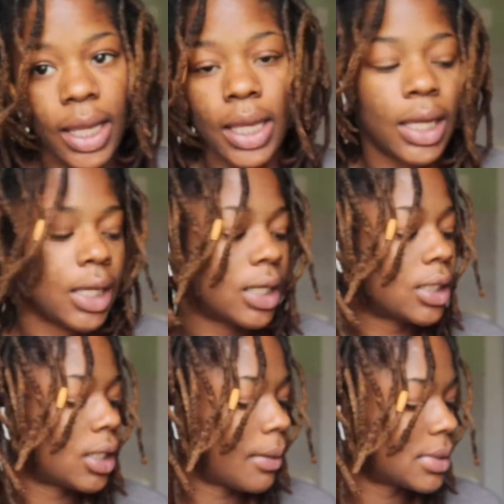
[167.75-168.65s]

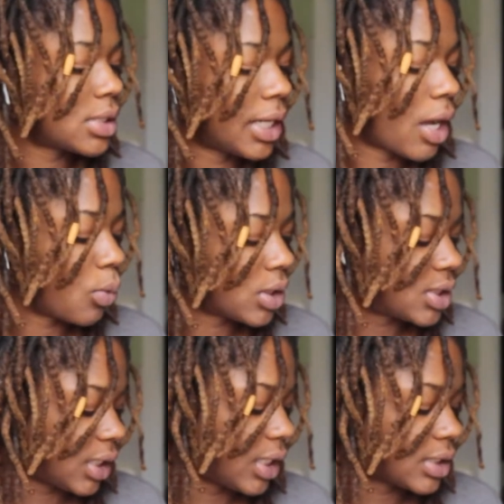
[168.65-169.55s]
and I'm gonna tell y'all what it
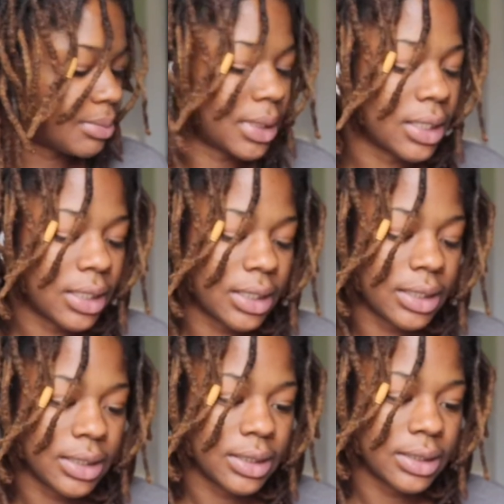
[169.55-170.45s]
says,
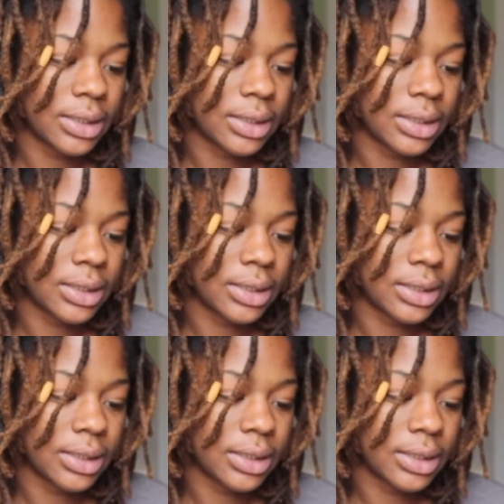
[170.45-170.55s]
because